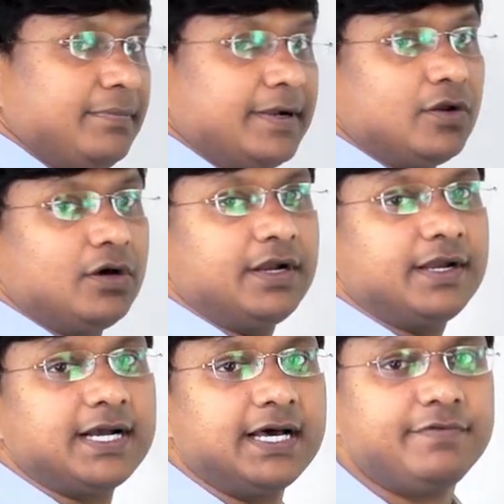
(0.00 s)
labetalol
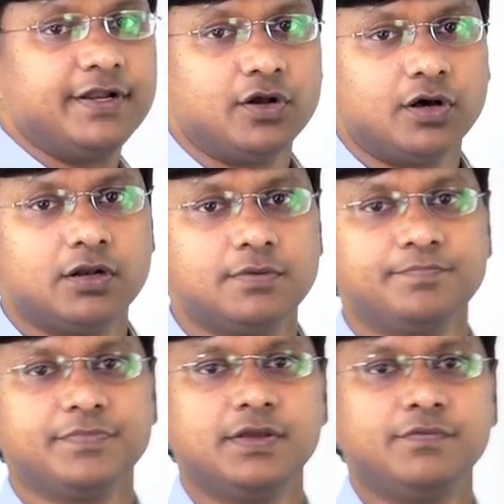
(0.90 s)
and carvedilol
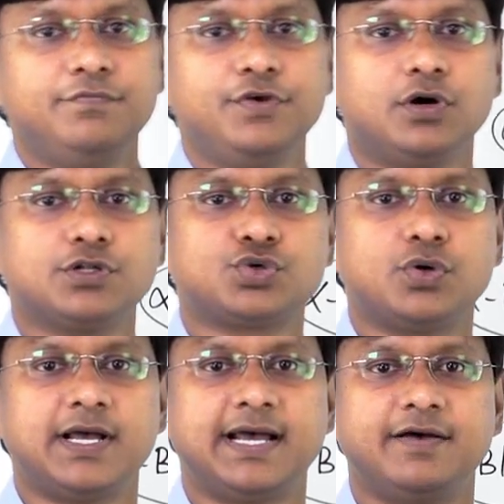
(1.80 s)
we
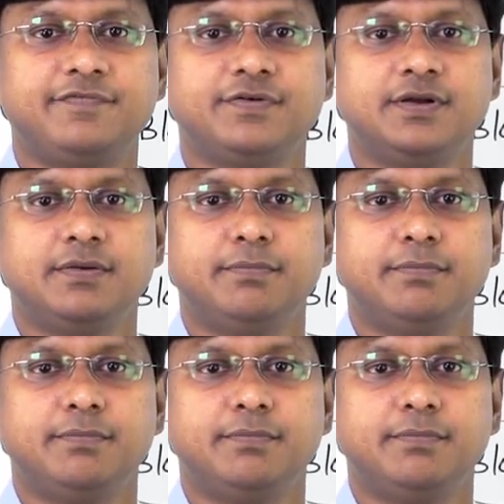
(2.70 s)
also have